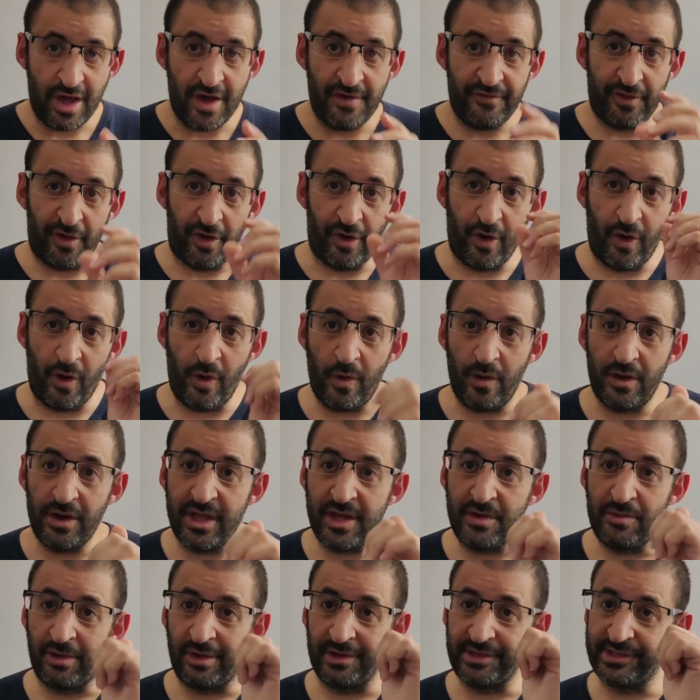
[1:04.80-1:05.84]
we have
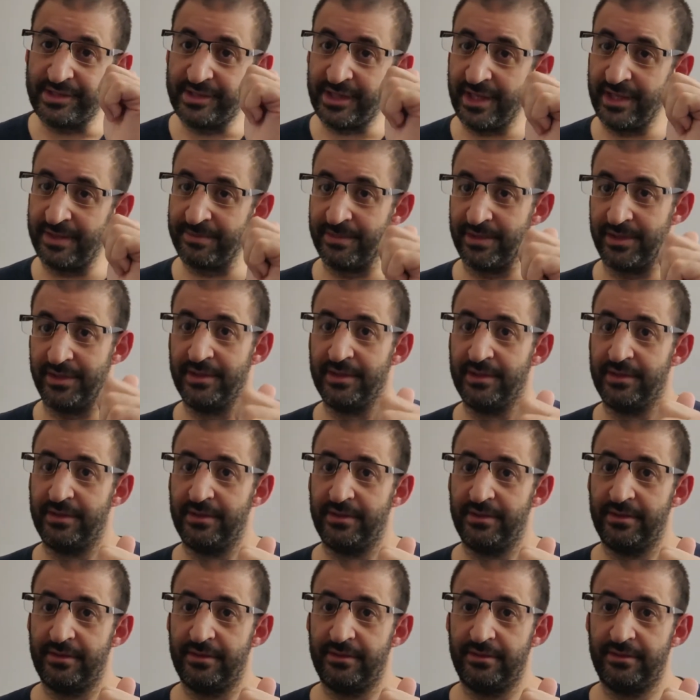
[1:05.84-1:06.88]
only one statement.
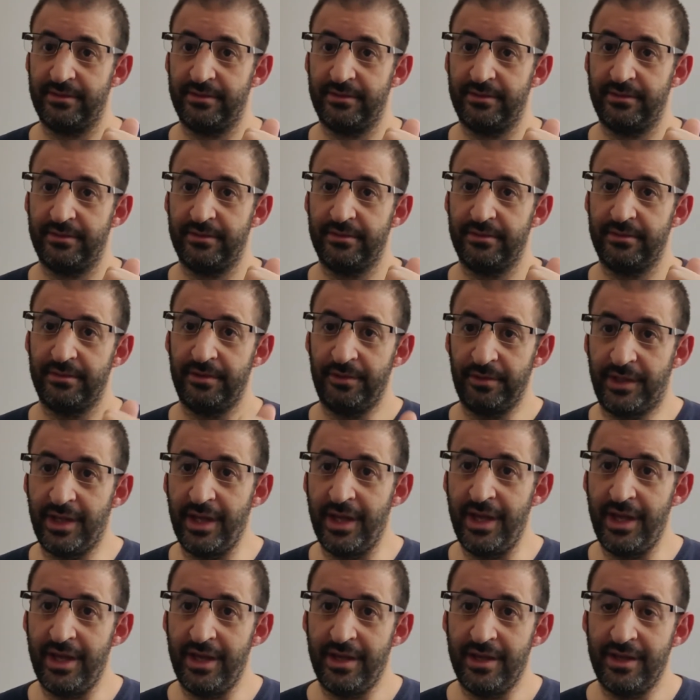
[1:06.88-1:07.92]

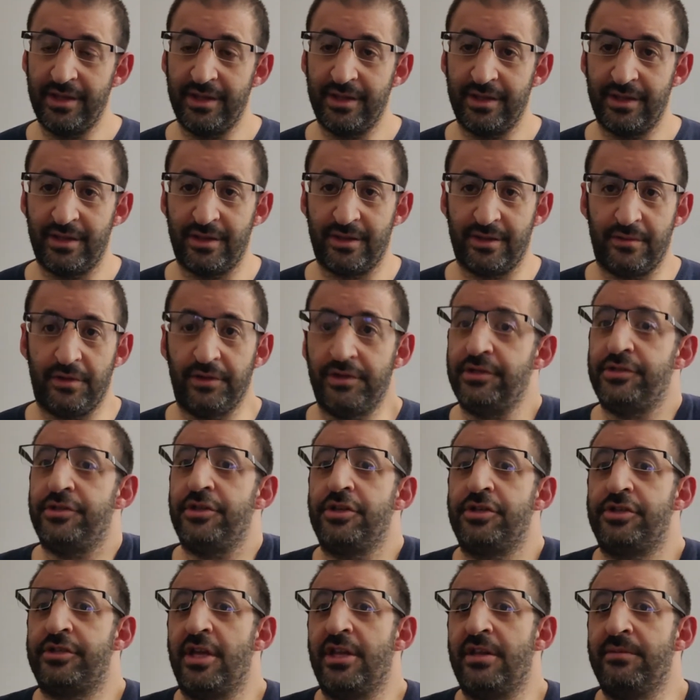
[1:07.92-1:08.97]
Okay?
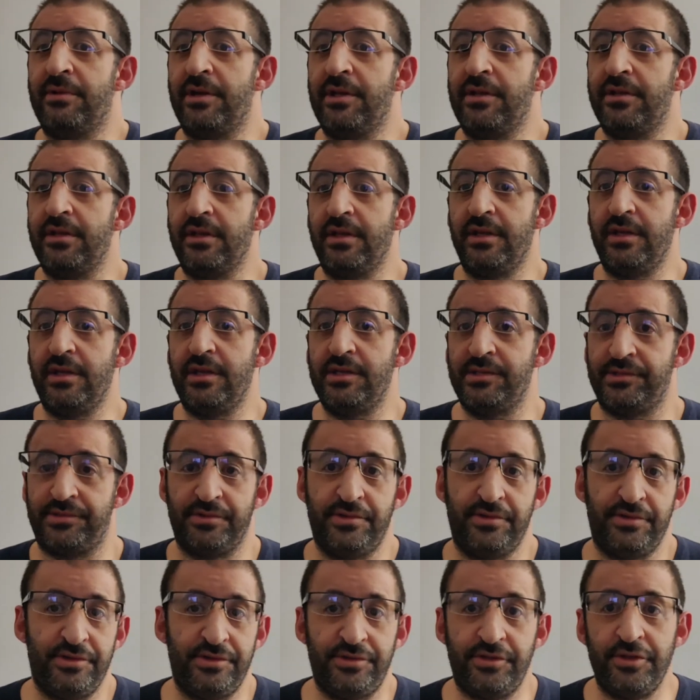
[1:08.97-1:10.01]
What is this statement?
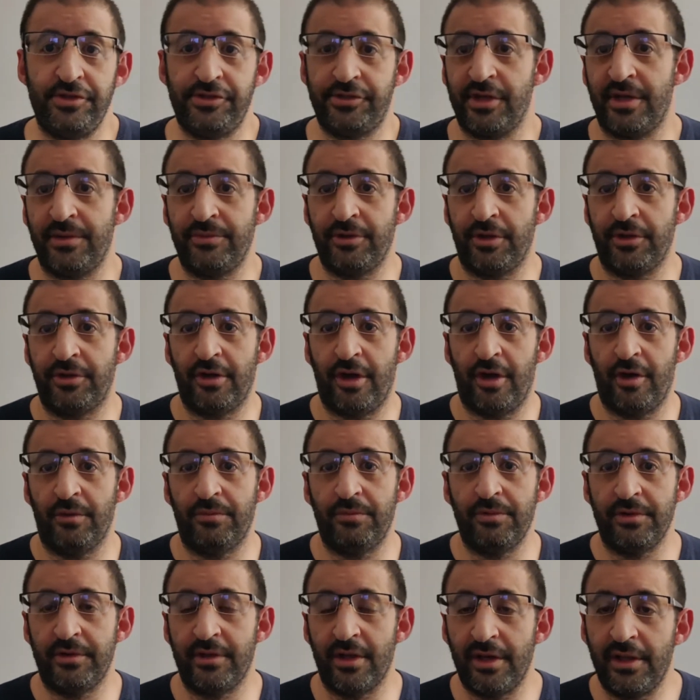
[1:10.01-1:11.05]
Is
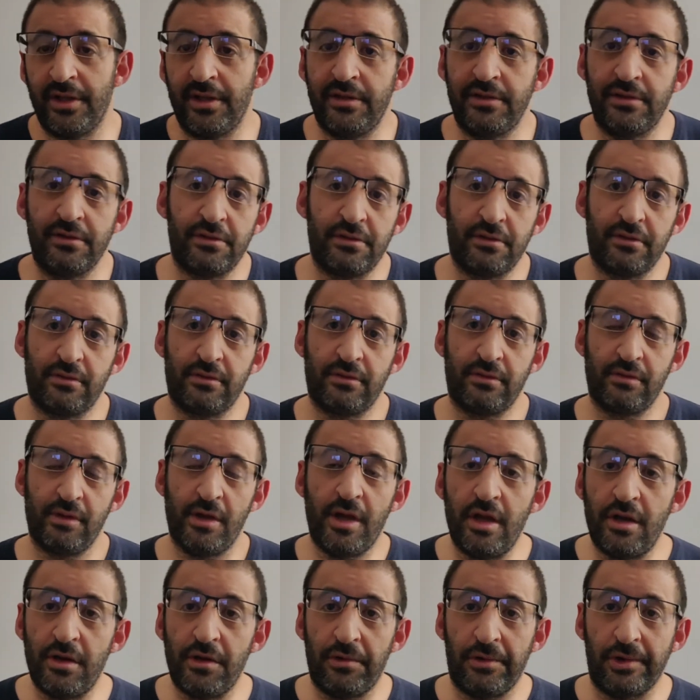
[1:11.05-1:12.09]
system.out.println
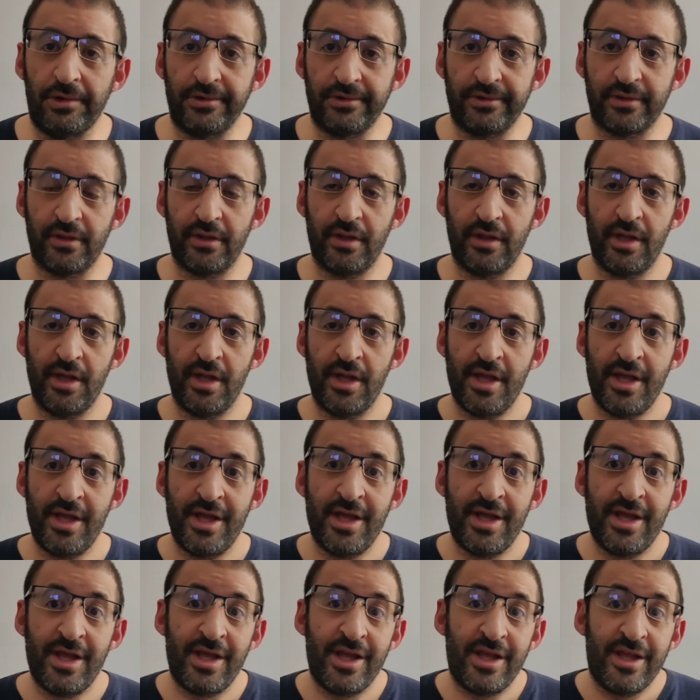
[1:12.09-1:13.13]
hello world.
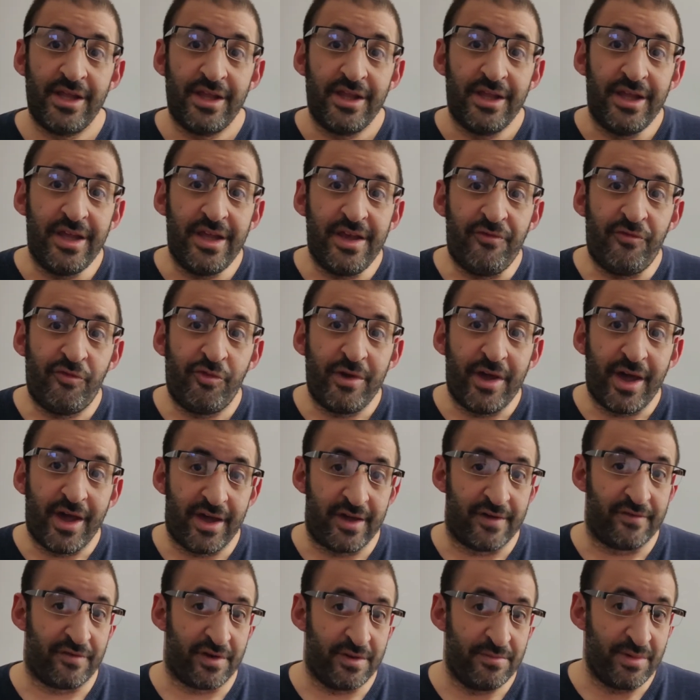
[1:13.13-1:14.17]
If
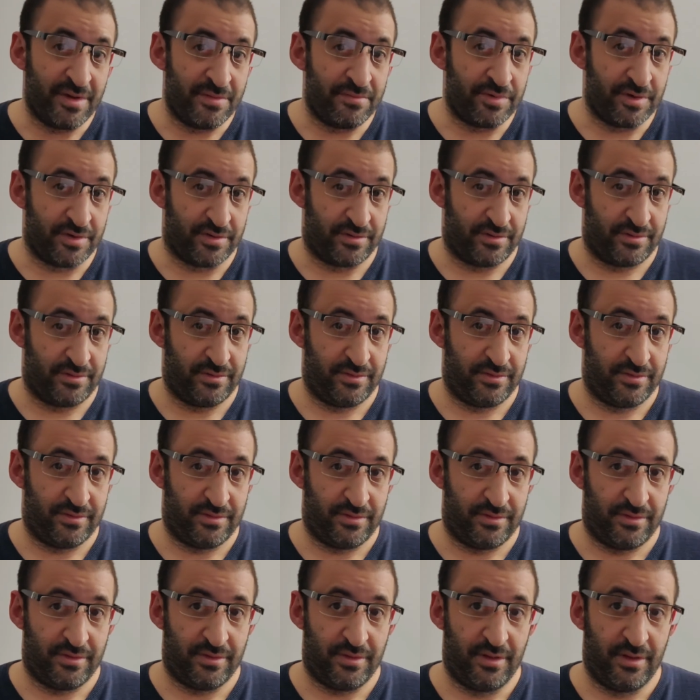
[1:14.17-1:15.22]
we have, remember,
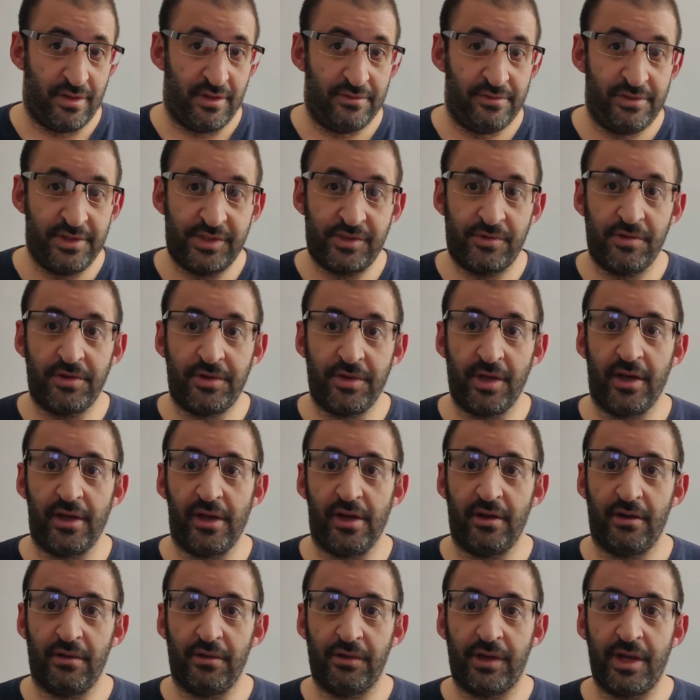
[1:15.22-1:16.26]
this
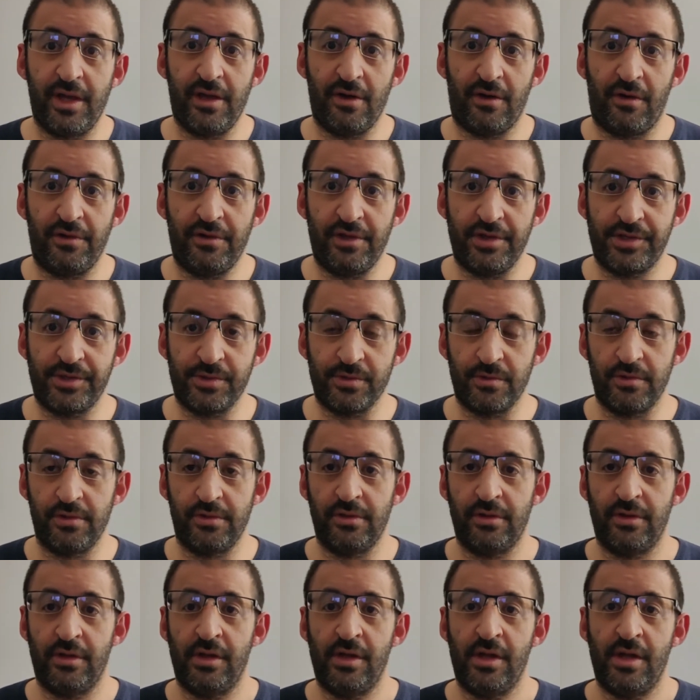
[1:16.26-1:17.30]
criteria, okay, or this
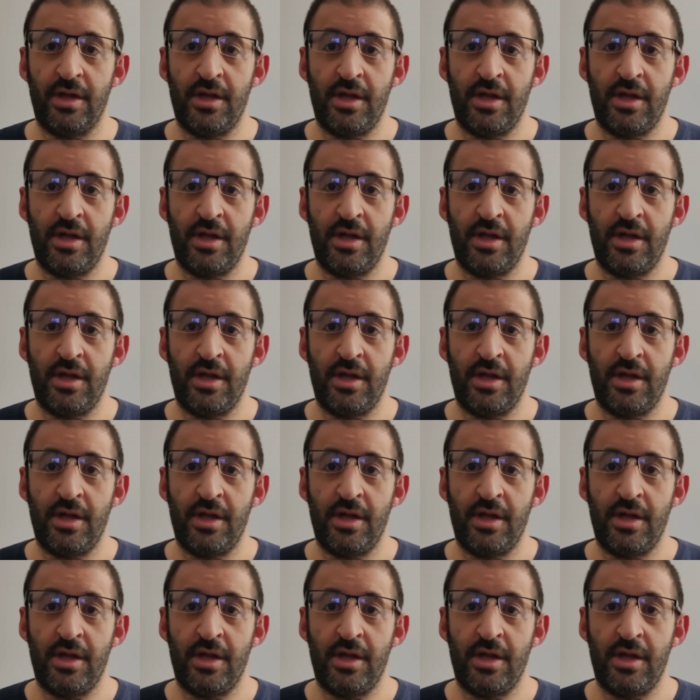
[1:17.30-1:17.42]
rule,